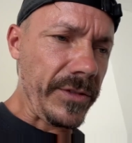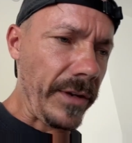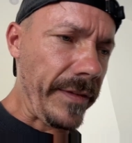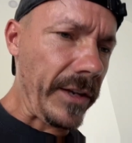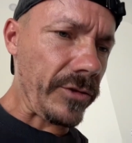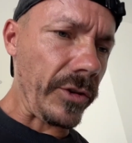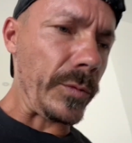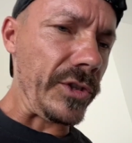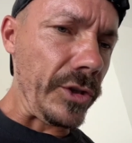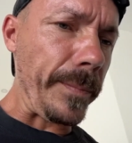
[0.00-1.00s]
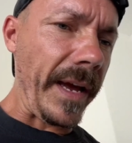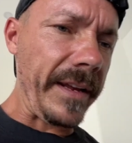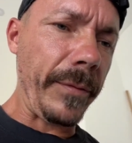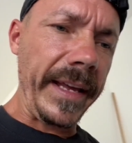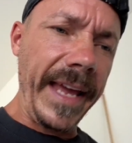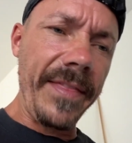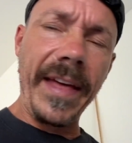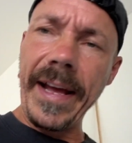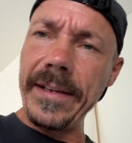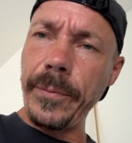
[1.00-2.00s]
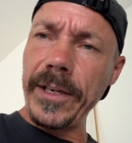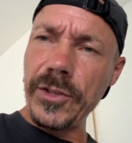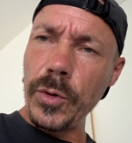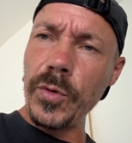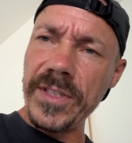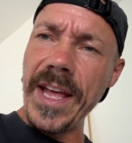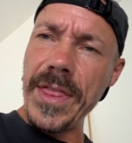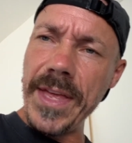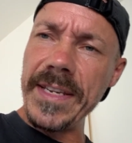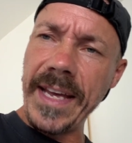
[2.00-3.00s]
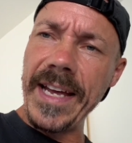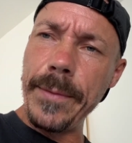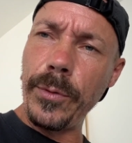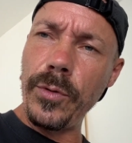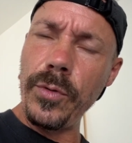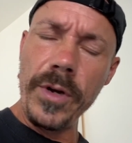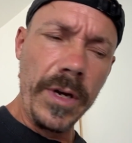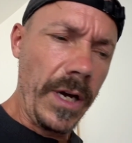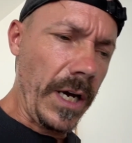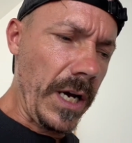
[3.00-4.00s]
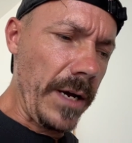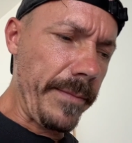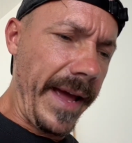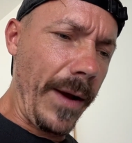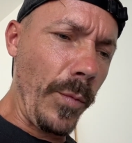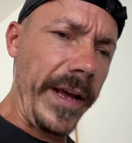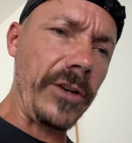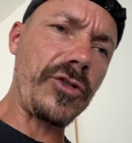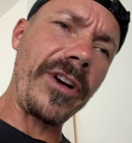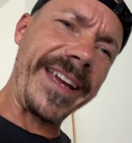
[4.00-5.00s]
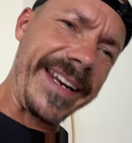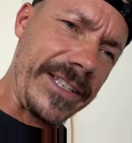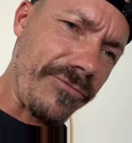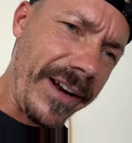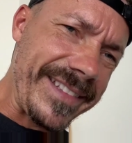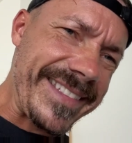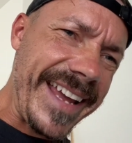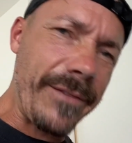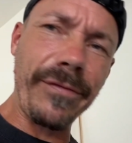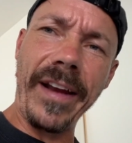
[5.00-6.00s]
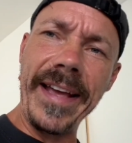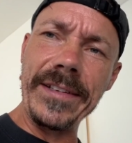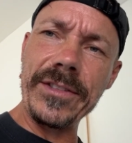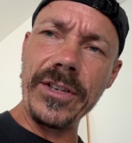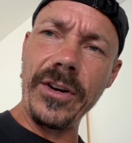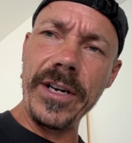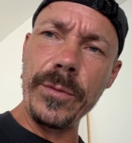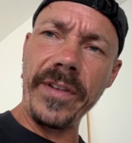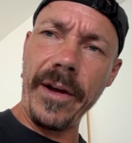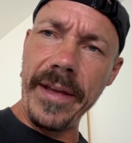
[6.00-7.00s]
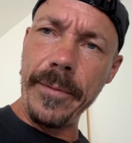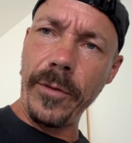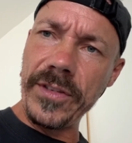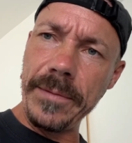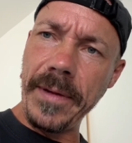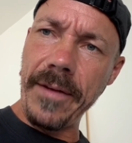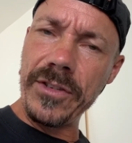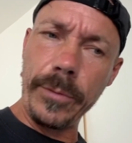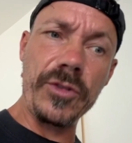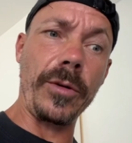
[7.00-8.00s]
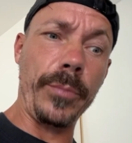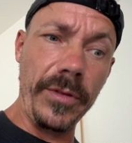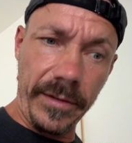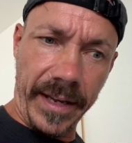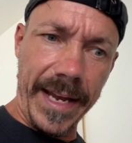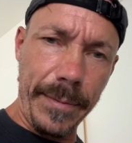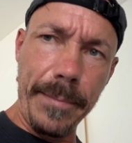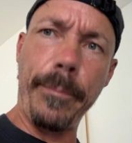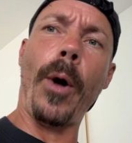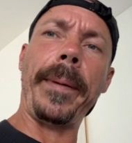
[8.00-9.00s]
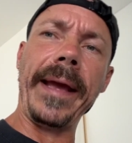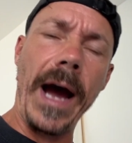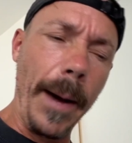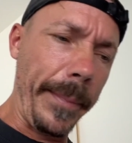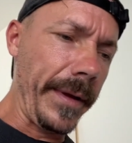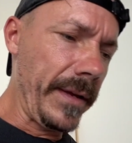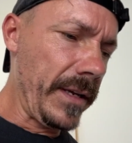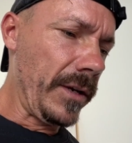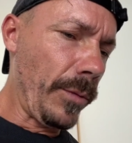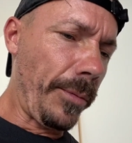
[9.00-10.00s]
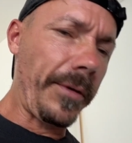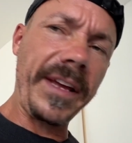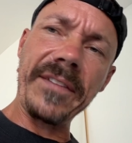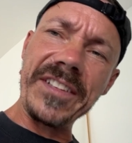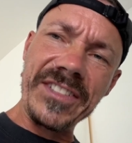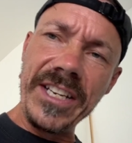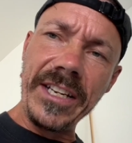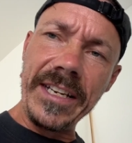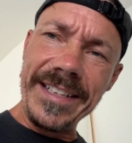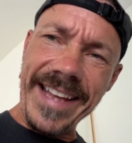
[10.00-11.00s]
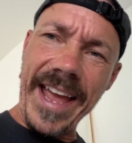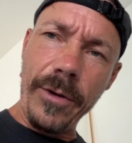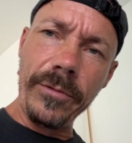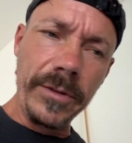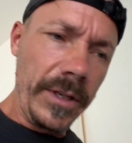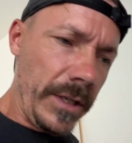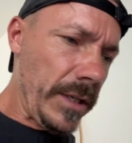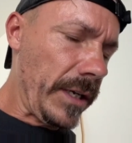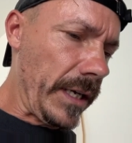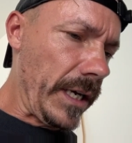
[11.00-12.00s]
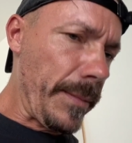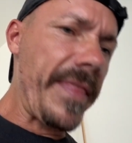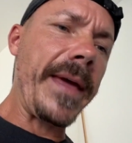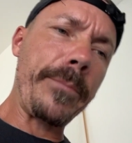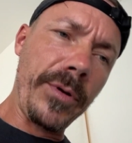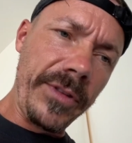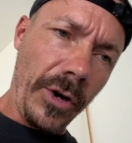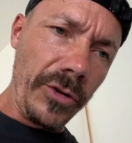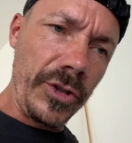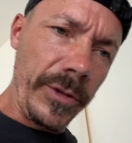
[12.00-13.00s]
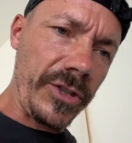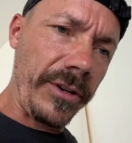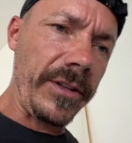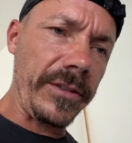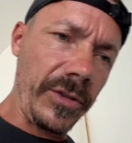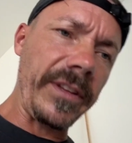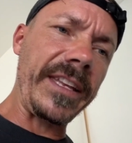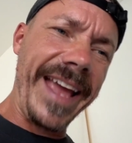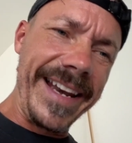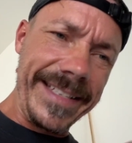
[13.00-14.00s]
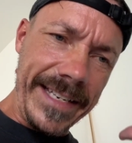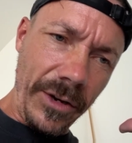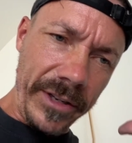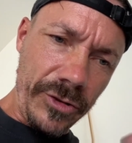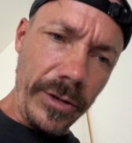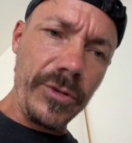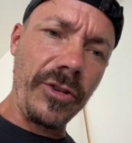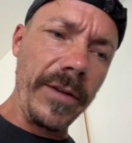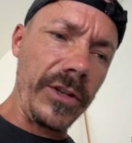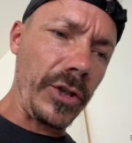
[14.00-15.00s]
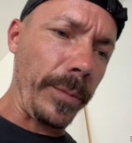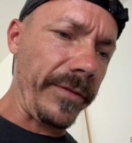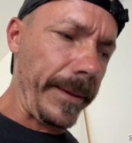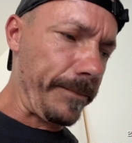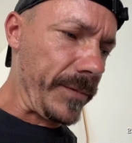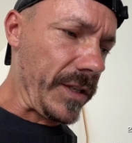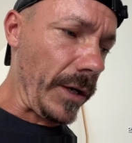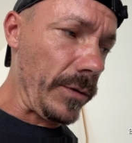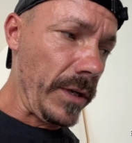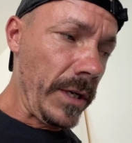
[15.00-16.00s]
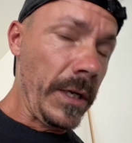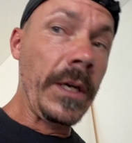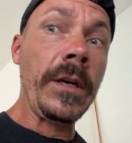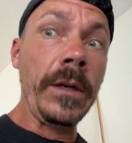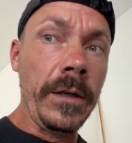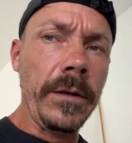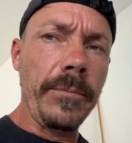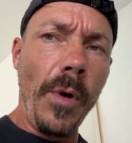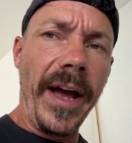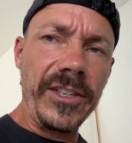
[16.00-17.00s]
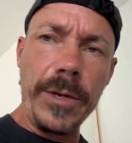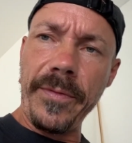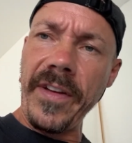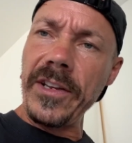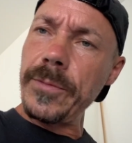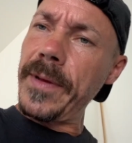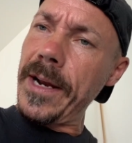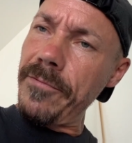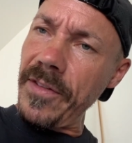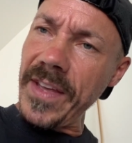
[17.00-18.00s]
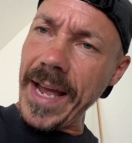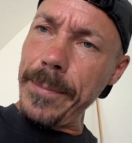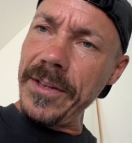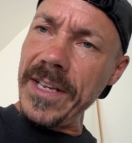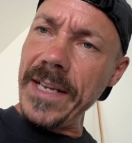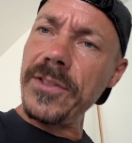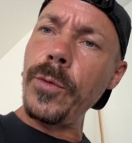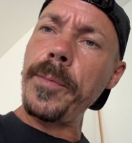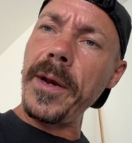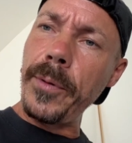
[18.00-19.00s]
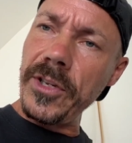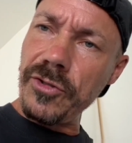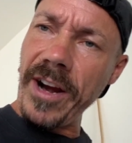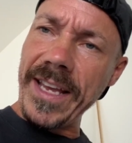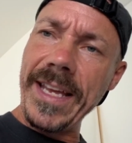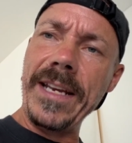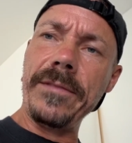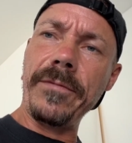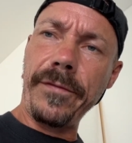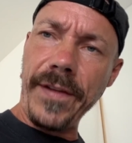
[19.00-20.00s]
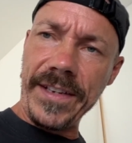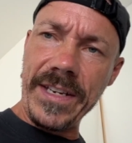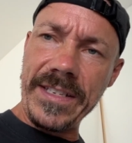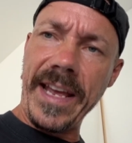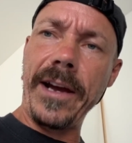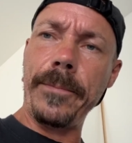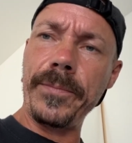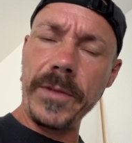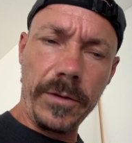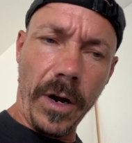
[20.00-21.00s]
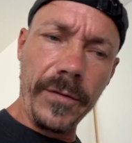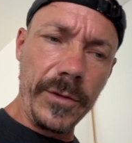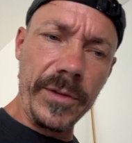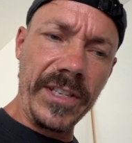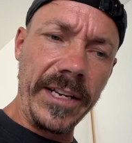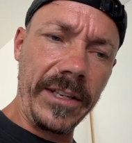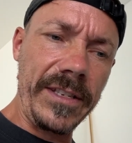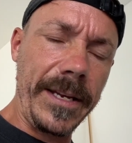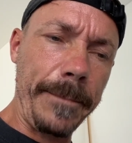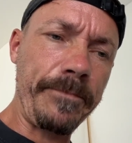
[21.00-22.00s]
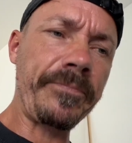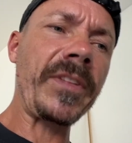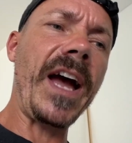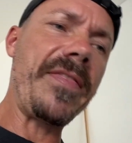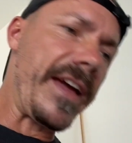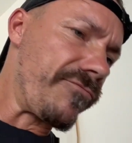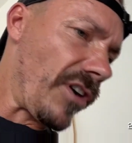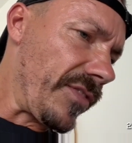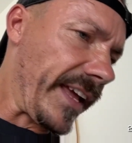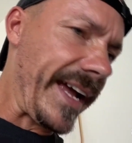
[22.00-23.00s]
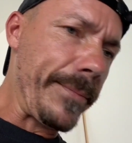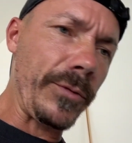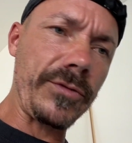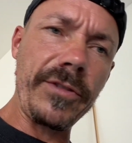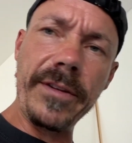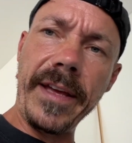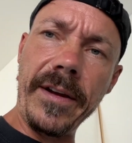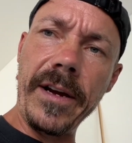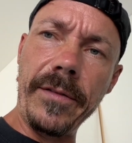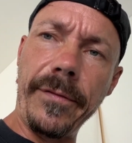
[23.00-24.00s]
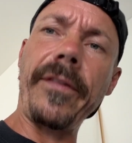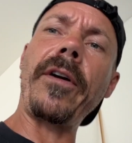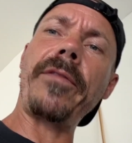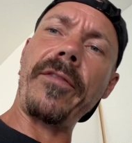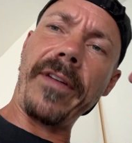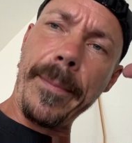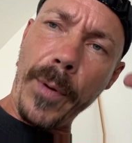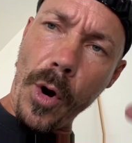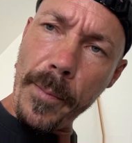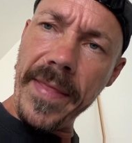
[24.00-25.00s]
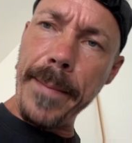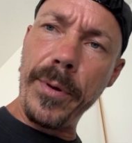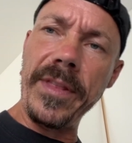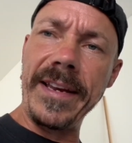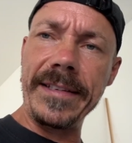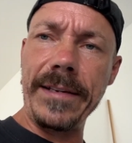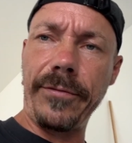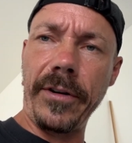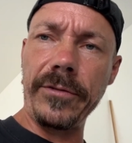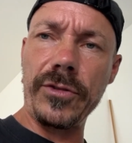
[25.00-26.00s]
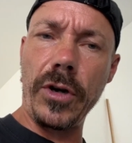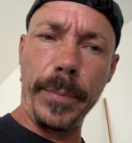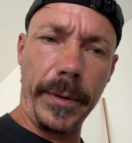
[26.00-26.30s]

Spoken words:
So fingers crossed we should be able, if we can get that, if we can source that thin cable, and we can try and get it to run dead flat inside without it, obviously every time you try and put the cable in popping up, we'll probably have to silicone it down, and then put the conduit straight, the LED light strip straight over the top of it. So might actually prevent us being able to run the cable underneath. So we better put the track in, fix it down after we siliconed it, and then run the cables through the flat bottom, and then put the LED through it on top.